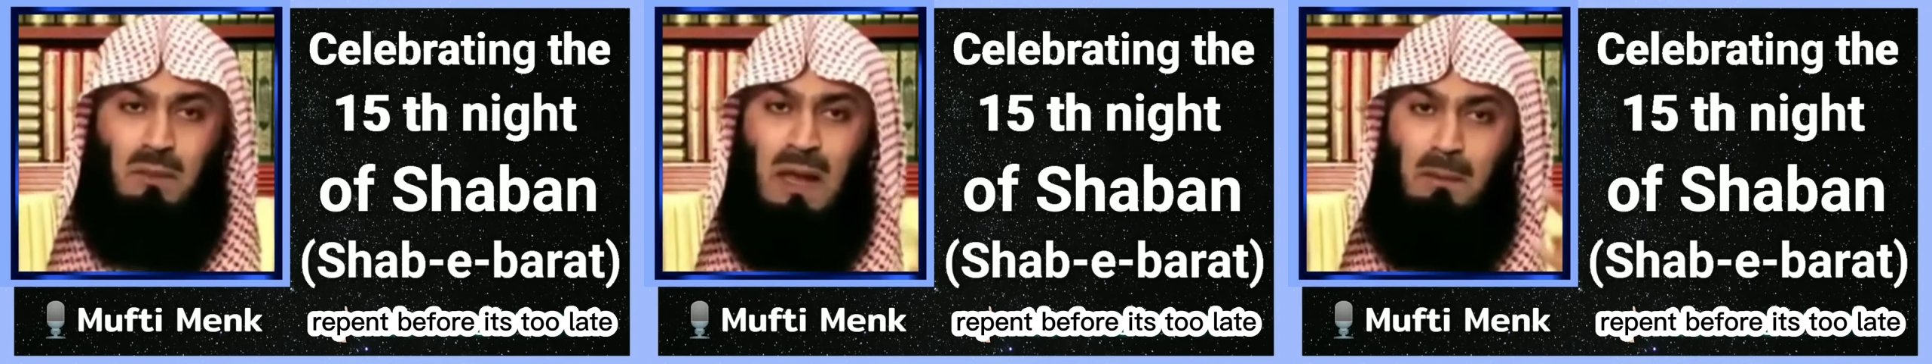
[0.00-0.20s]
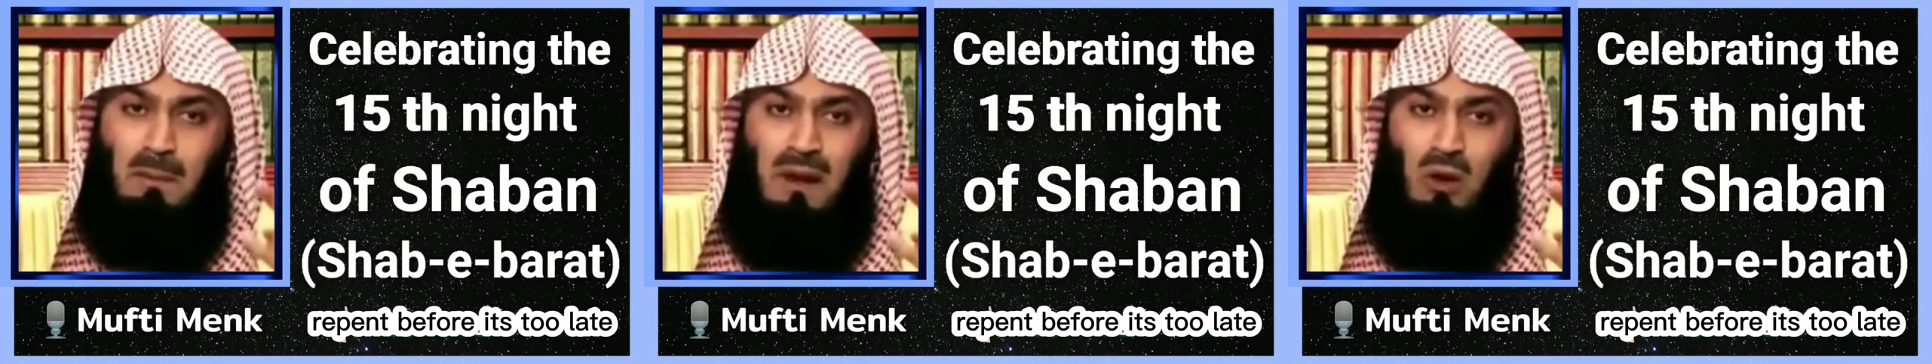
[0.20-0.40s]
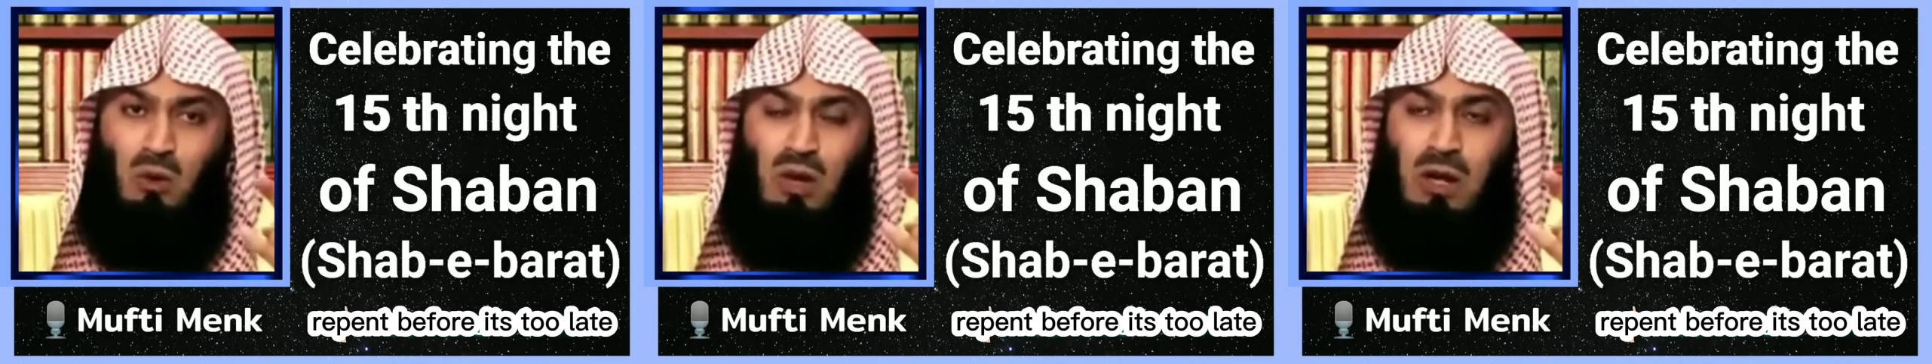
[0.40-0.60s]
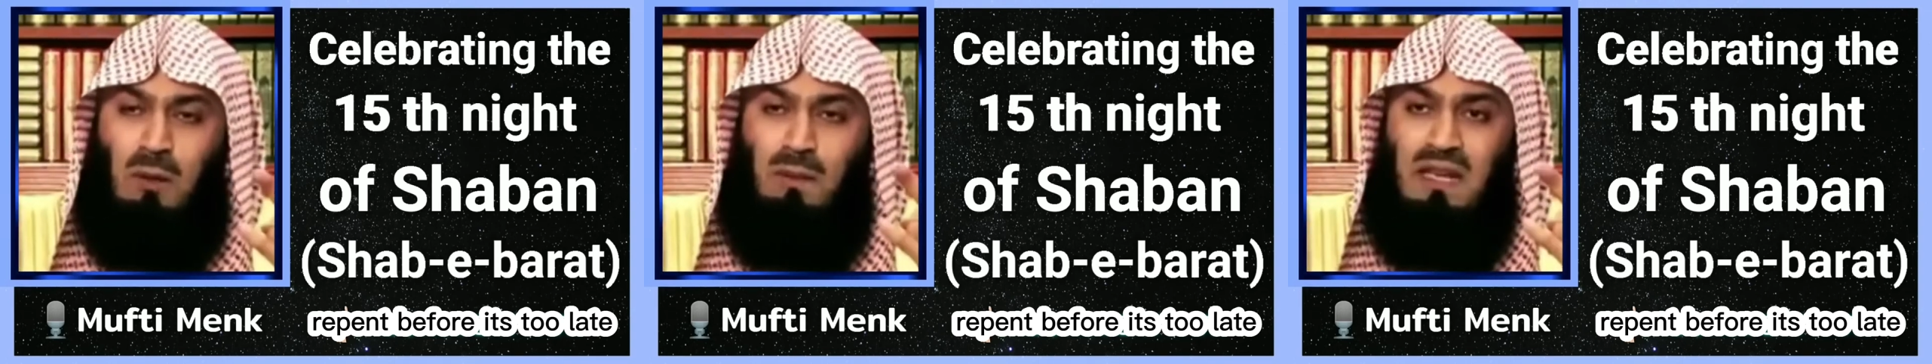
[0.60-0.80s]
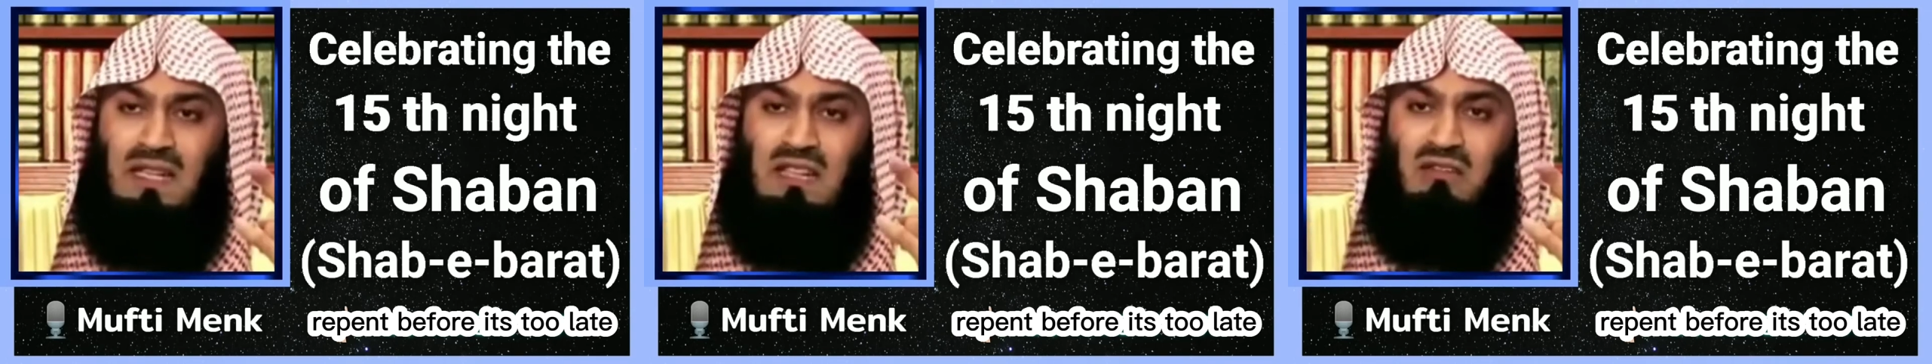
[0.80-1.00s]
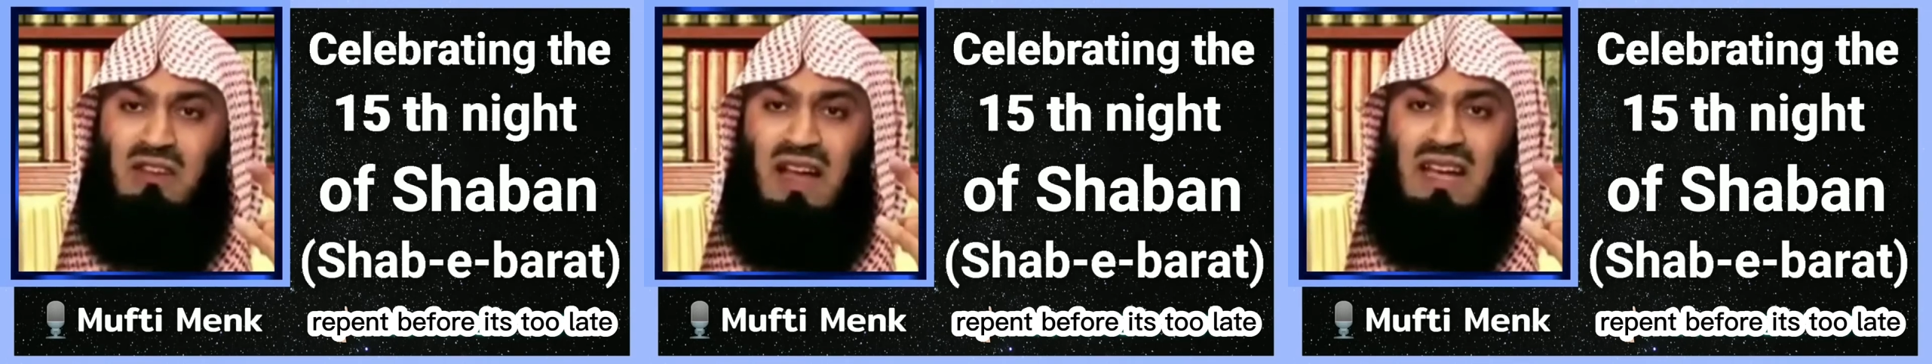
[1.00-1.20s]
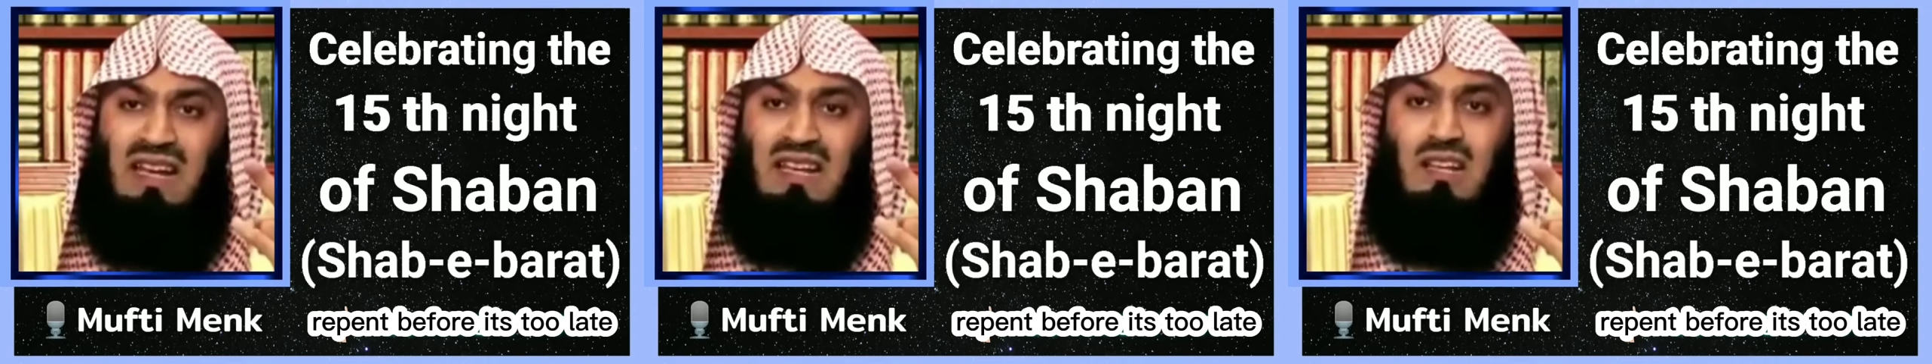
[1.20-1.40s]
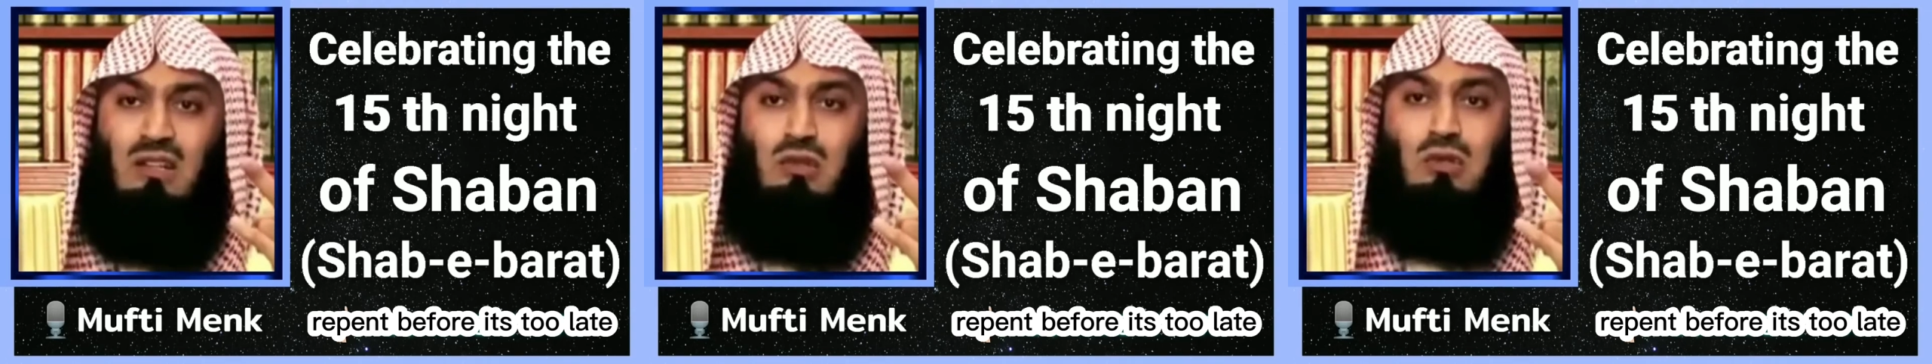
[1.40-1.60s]
people will be
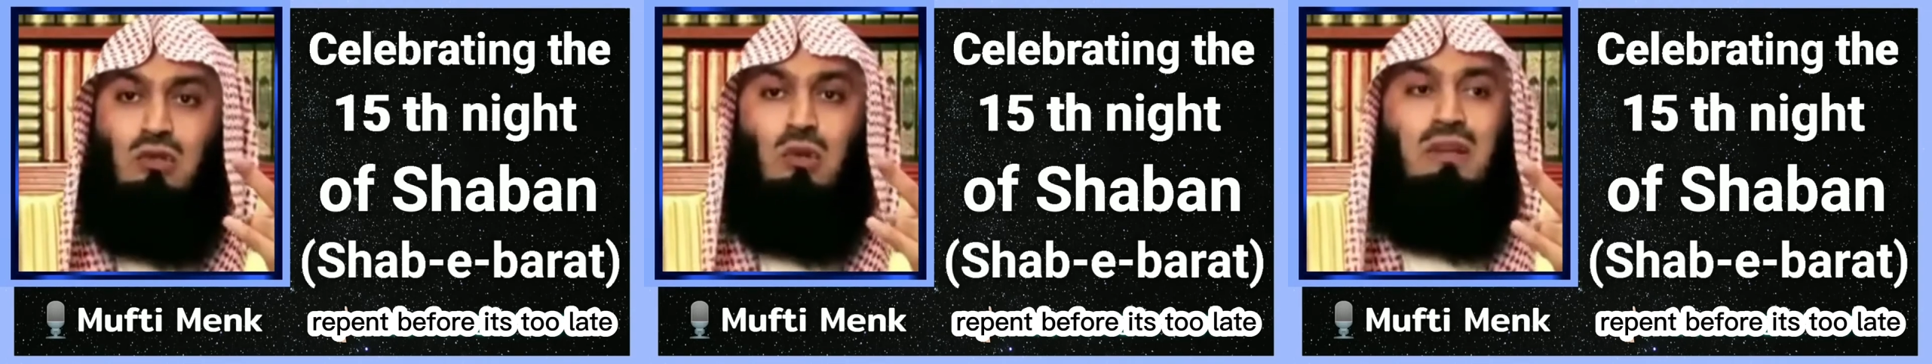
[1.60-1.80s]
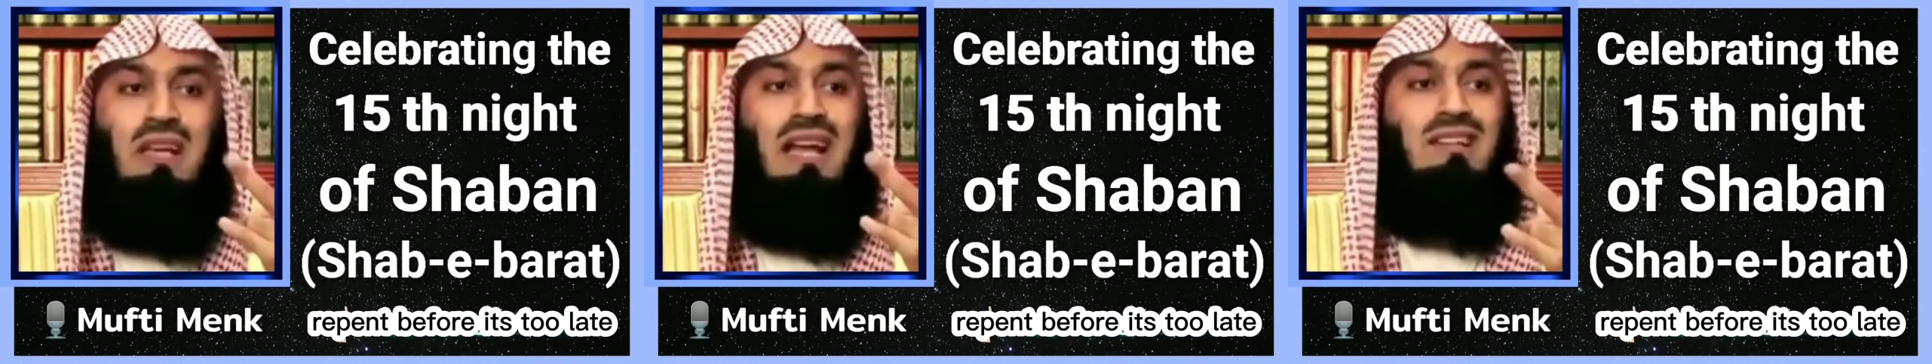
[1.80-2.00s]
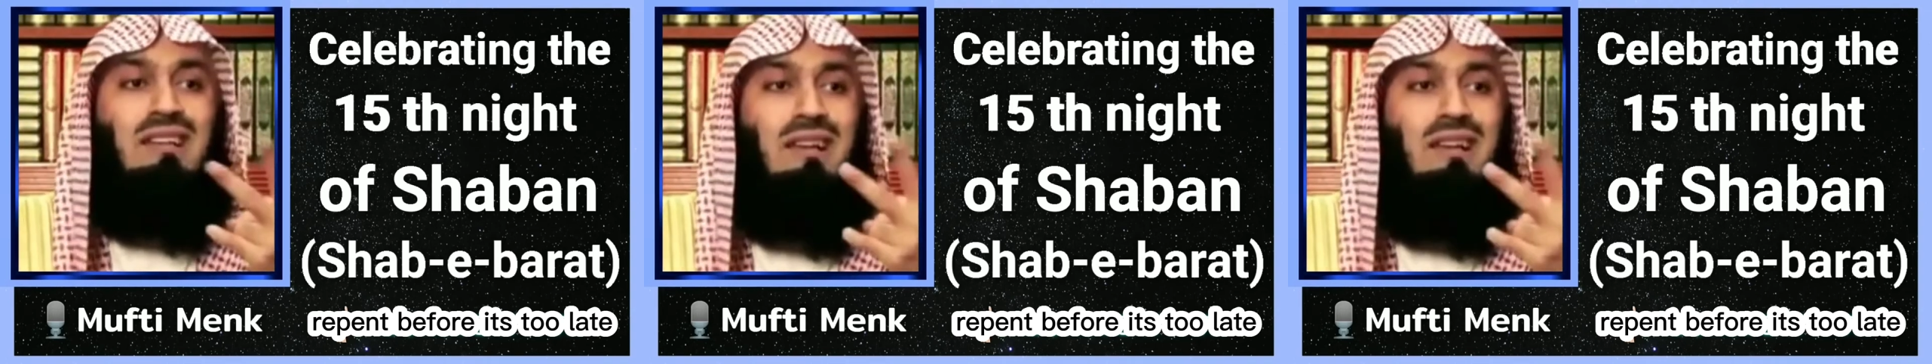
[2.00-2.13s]
divided into two